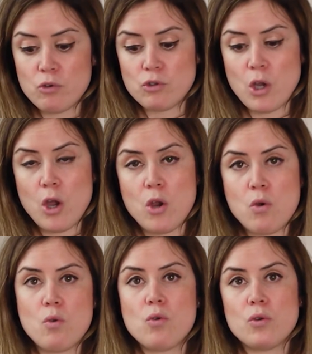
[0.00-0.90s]

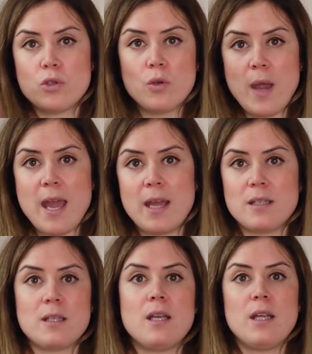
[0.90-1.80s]
toe to
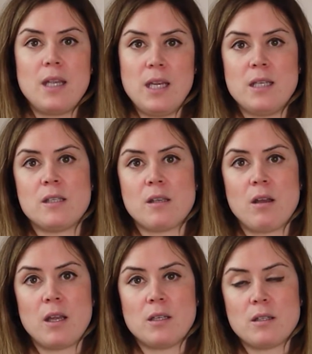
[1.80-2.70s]
head he
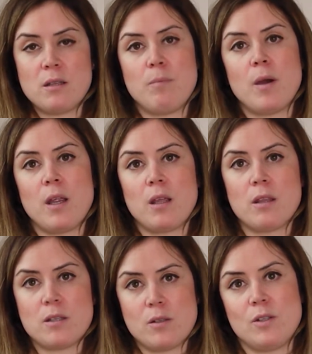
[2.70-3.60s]
designed the bike
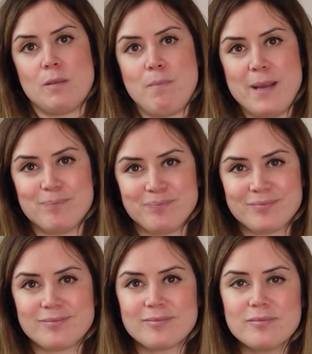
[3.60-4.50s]
that suited me.
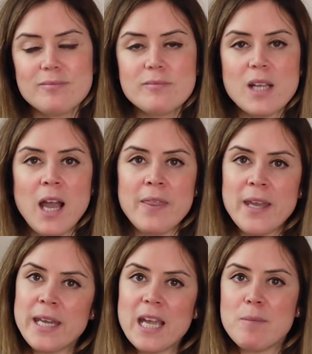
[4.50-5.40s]
And
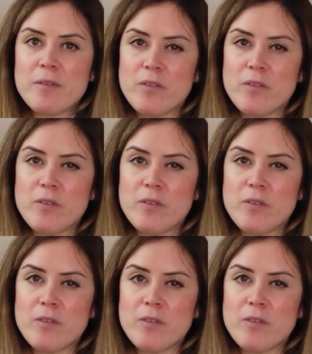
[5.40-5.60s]
then he gave me a